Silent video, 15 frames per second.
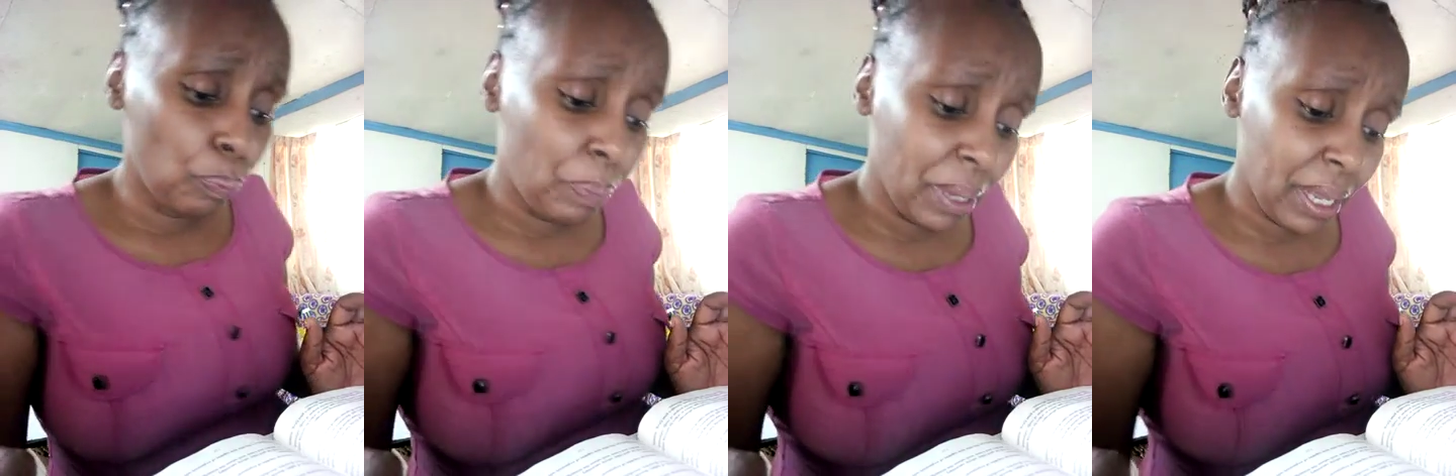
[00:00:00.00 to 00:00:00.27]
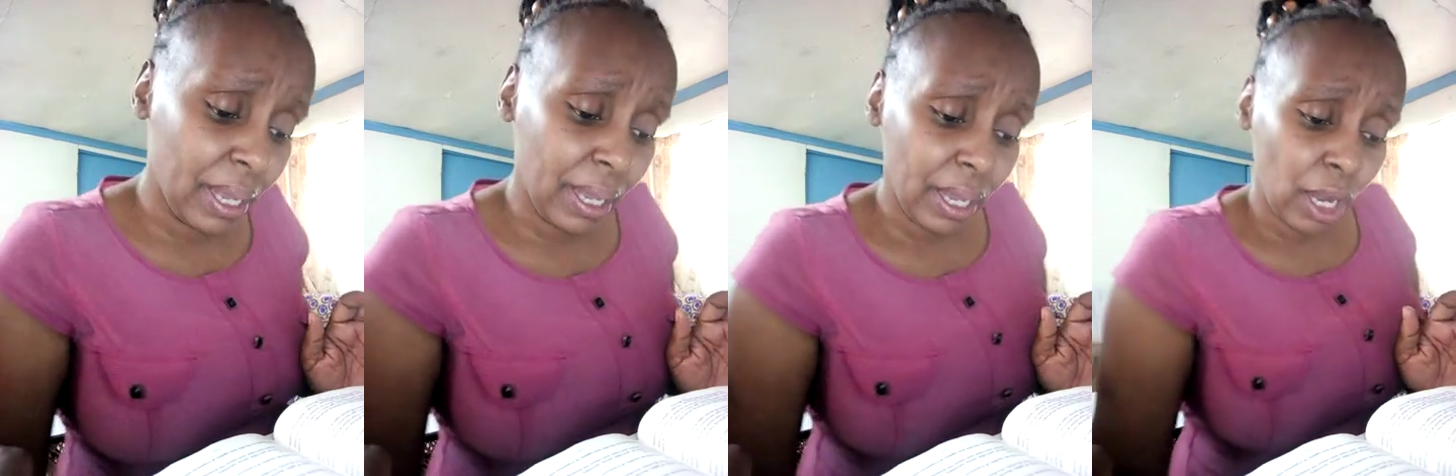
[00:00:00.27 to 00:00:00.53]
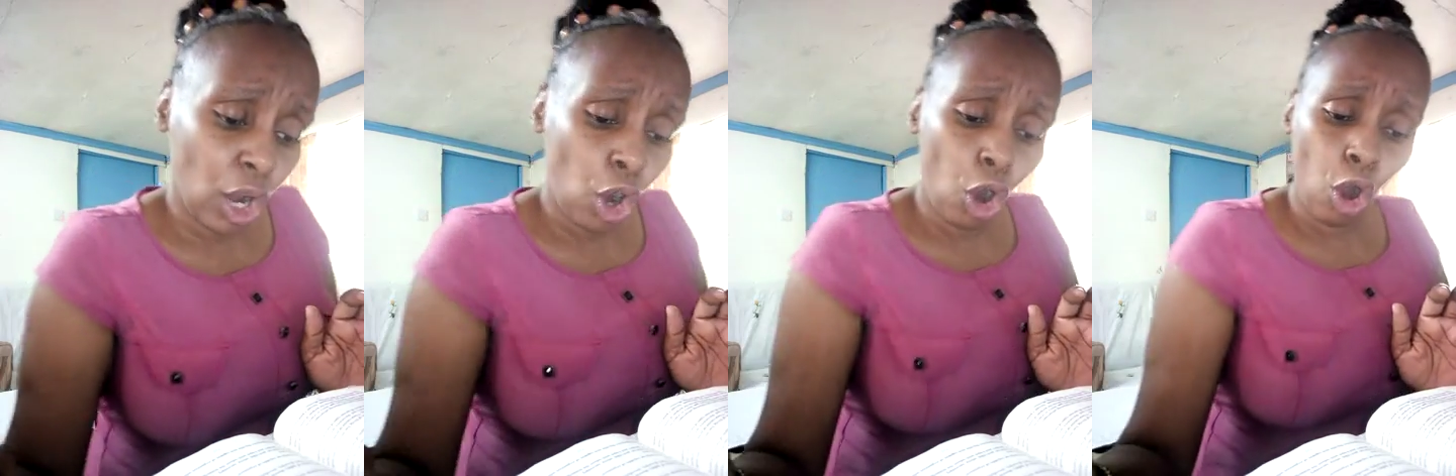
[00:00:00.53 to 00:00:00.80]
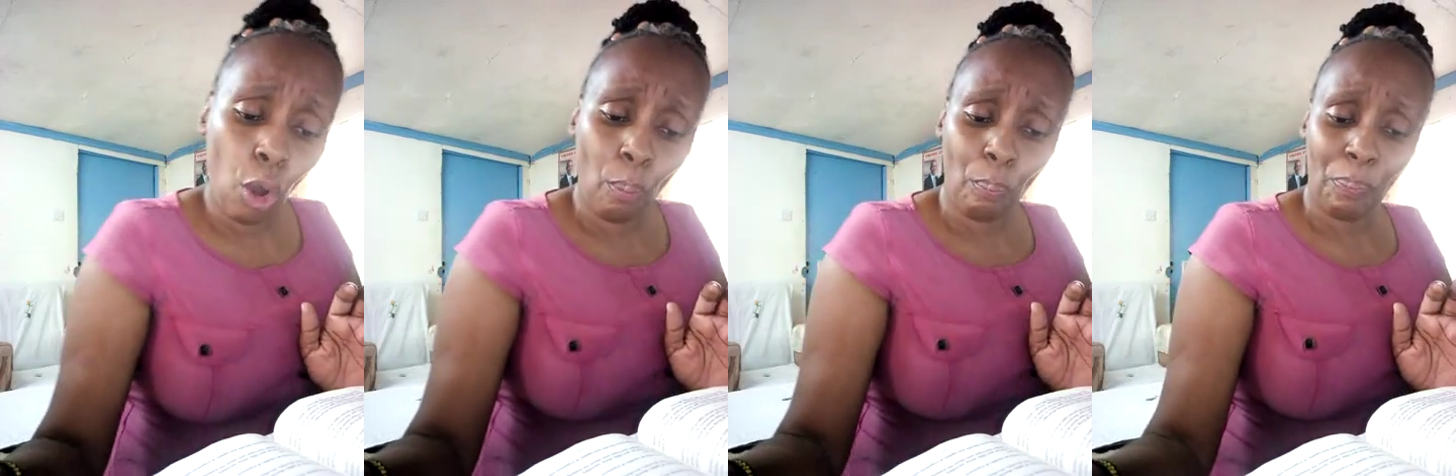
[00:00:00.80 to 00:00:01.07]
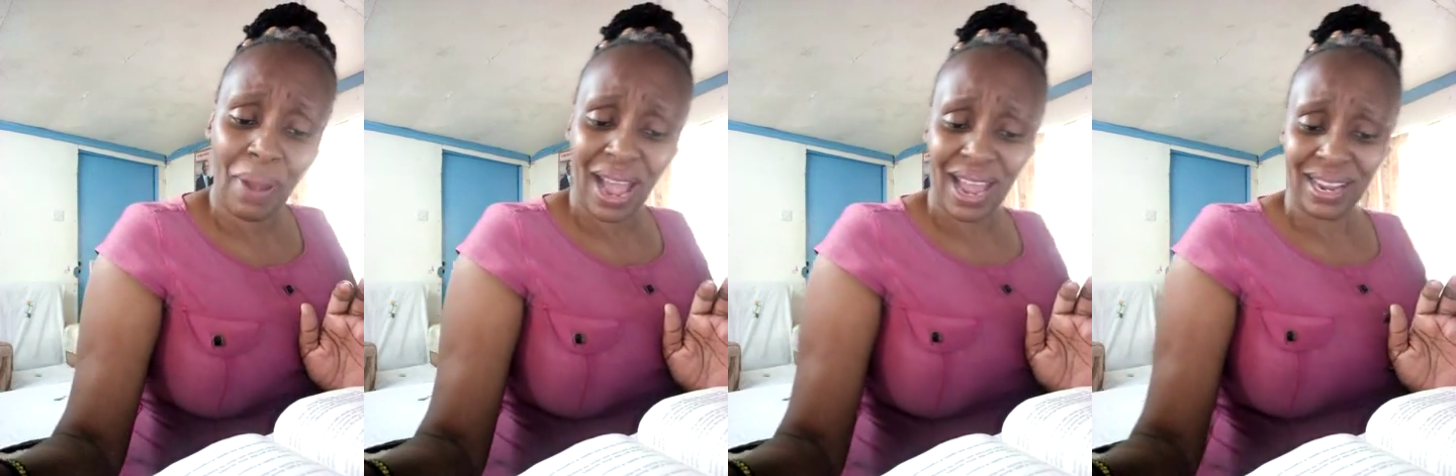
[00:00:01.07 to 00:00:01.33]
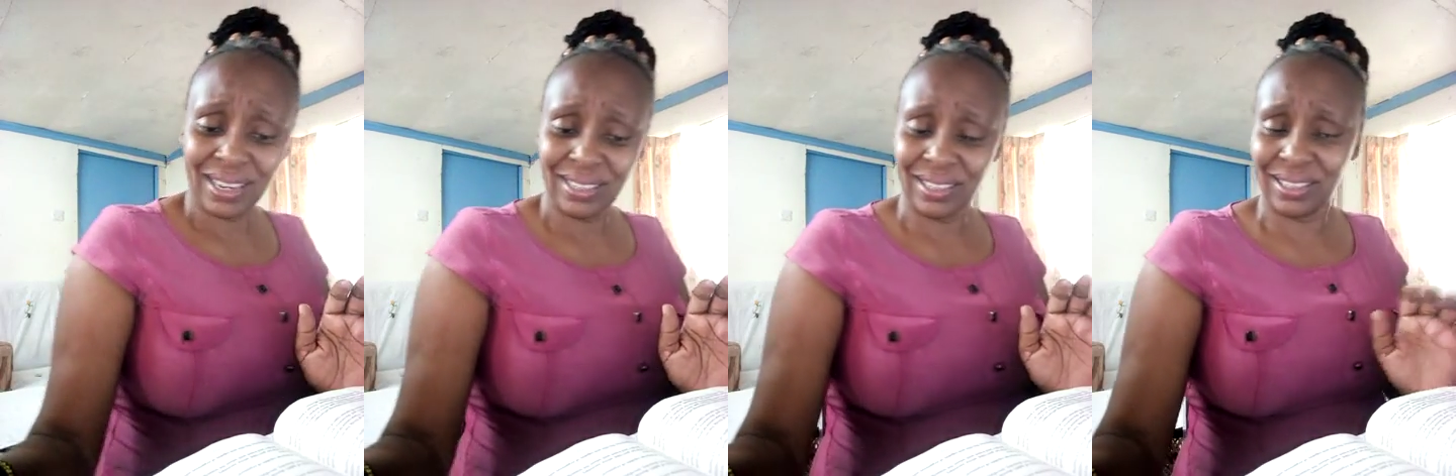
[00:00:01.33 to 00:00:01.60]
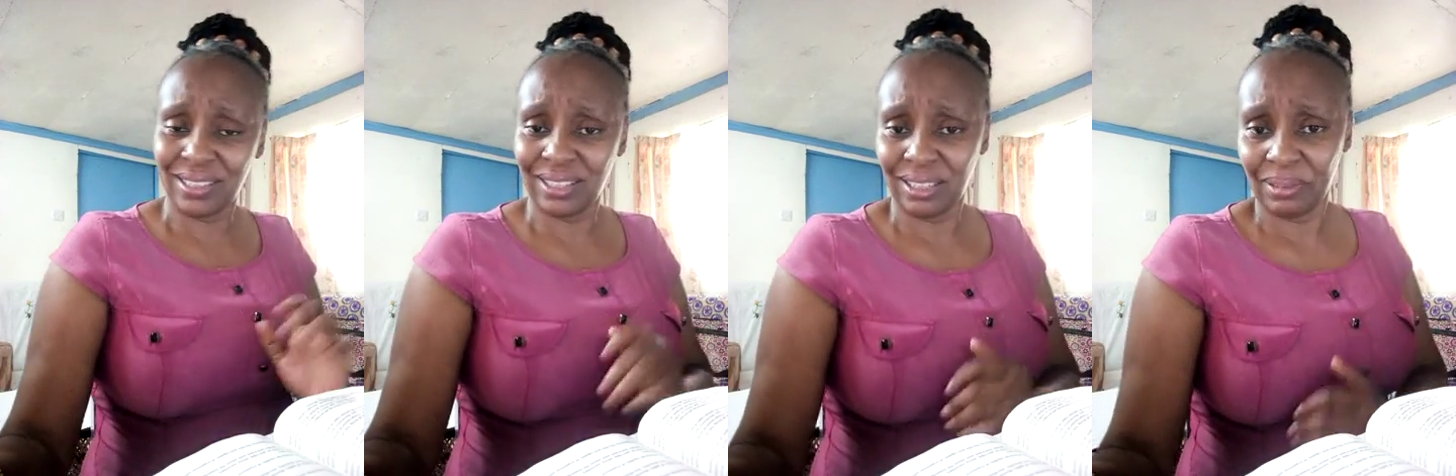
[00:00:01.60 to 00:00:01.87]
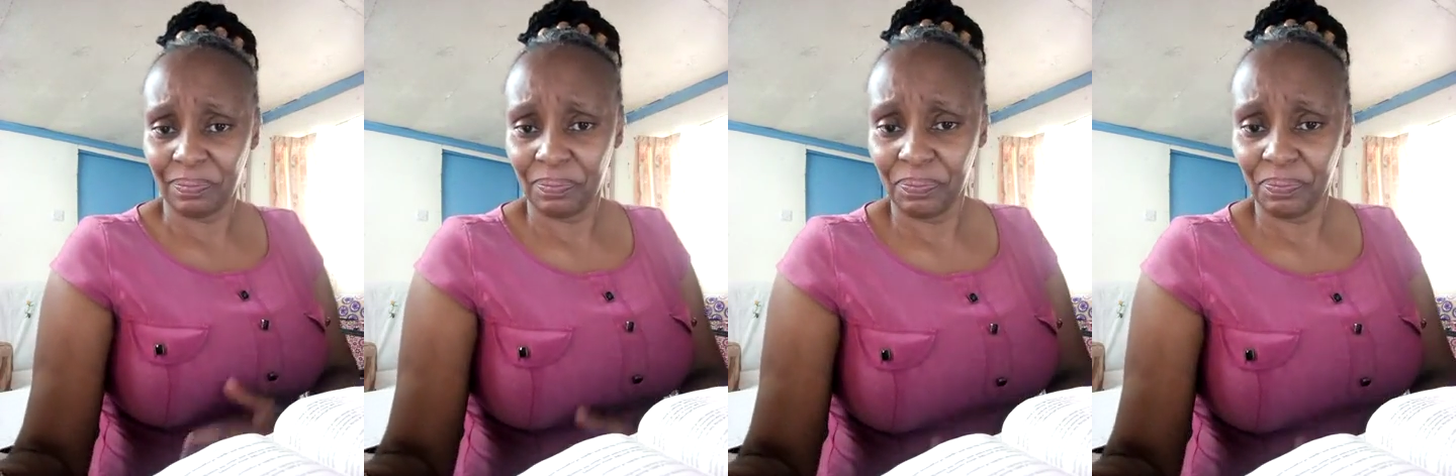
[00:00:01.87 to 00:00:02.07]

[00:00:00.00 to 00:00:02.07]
be compact.